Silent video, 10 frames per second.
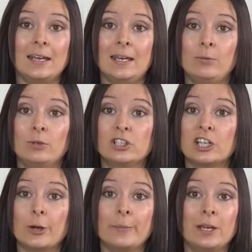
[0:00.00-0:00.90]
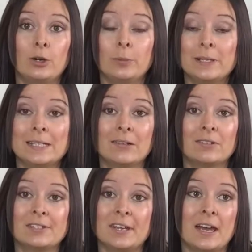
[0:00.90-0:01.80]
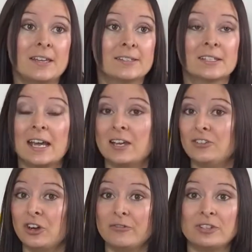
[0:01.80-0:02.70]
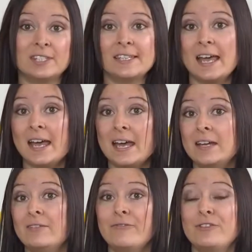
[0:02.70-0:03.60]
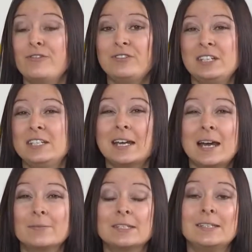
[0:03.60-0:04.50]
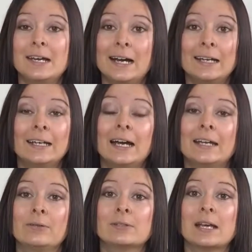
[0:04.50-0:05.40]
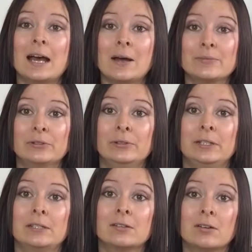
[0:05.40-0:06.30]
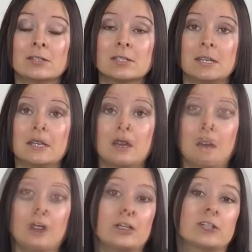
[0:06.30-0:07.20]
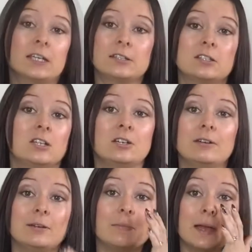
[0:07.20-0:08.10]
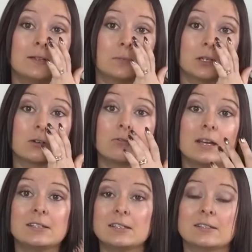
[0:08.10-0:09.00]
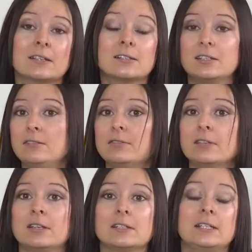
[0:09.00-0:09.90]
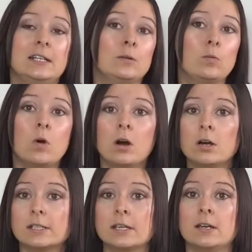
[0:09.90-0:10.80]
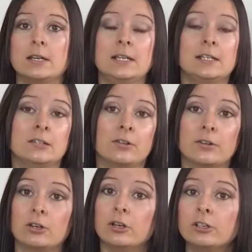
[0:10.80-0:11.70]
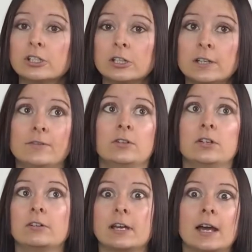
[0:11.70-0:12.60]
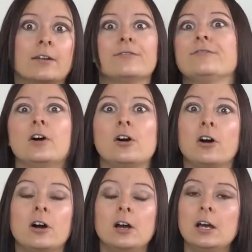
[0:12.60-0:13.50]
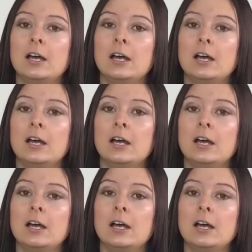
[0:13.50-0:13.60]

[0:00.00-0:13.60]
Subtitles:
He would shout me up and down the stairs, getting on for 10, 15 times a night, and it was absolutely exhausting. As kids do, he made up the craziest excuses. He needed water, he needed another cuddle, even though I'd already had 4.